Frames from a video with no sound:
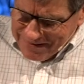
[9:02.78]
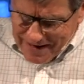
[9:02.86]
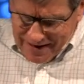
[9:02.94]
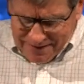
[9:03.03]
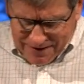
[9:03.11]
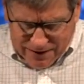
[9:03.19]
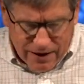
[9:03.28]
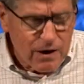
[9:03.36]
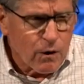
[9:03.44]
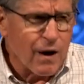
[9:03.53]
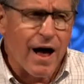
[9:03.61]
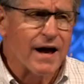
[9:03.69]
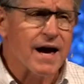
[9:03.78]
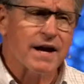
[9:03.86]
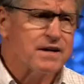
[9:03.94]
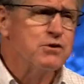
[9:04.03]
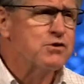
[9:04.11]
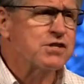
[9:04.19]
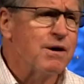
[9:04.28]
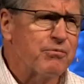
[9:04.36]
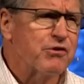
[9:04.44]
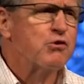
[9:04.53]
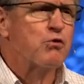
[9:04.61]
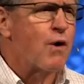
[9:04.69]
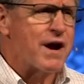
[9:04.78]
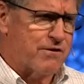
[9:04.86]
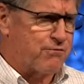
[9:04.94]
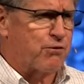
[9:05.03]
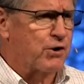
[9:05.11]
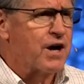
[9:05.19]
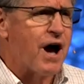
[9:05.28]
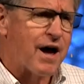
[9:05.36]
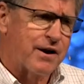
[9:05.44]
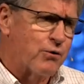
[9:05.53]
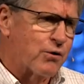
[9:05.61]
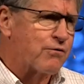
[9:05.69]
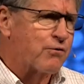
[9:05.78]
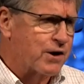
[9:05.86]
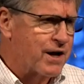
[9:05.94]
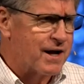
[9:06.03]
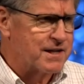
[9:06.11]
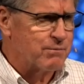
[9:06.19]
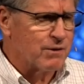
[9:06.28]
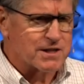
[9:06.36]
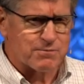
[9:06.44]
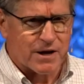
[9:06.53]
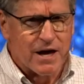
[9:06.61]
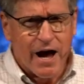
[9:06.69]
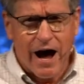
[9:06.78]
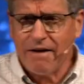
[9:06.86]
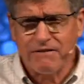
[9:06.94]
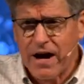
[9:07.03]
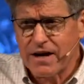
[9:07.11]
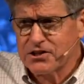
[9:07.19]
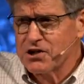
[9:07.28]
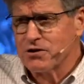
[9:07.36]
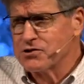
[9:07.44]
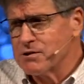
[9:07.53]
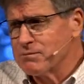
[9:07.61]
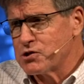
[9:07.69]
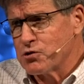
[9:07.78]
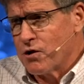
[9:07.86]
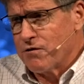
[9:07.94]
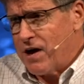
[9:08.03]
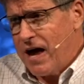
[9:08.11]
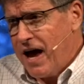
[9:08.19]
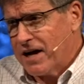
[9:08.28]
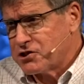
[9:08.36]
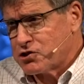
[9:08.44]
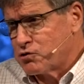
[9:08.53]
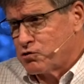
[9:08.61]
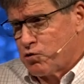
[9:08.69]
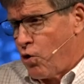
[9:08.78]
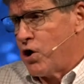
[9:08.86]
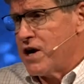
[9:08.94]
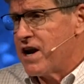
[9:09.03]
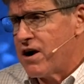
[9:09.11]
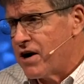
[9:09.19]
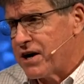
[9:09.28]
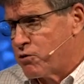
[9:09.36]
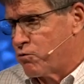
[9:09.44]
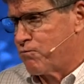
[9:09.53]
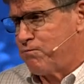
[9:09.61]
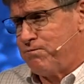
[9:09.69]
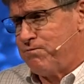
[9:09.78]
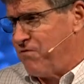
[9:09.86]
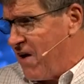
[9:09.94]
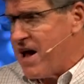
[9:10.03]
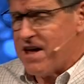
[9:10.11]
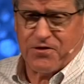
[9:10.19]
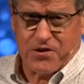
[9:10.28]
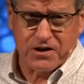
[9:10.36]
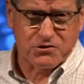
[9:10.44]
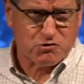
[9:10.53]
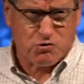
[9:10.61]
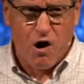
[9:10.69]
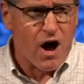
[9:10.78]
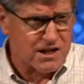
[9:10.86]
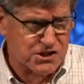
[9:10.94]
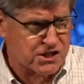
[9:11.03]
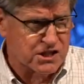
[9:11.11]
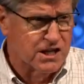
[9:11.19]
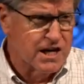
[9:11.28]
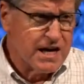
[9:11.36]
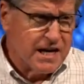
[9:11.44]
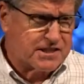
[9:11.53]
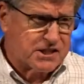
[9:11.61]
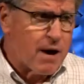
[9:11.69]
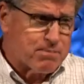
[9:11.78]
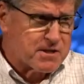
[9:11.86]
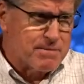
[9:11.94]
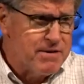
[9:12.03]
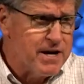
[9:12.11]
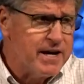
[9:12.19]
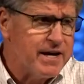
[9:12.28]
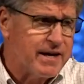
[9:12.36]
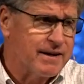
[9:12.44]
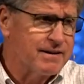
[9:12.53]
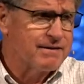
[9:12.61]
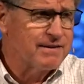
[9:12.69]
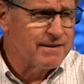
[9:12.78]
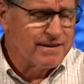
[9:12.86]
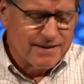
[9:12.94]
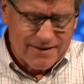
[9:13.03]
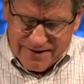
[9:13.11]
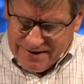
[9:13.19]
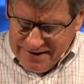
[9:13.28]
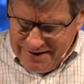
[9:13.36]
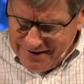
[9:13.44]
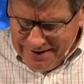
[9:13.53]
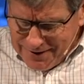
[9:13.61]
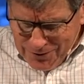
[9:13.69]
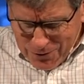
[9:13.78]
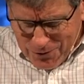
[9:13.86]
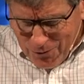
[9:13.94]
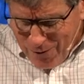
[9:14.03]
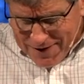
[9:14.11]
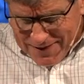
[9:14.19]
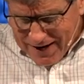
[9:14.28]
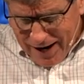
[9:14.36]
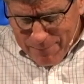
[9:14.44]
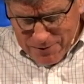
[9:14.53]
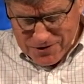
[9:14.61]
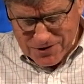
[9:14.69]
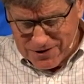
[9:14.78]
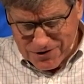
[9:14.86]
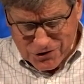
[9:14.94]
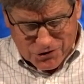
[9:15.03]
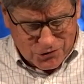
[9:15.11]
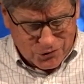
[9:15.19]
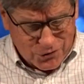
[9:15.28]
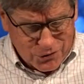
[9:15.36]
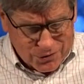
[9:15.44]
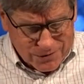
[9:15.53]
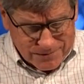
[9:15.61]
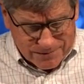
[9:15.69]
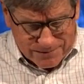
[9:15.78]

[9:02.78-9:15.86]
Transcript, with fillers: think that, well, I got to do something great for God in order for God to bless me. I've got to show some sort of extraordinary faith and trust, and it's up to me. You know, quite the opposite is true.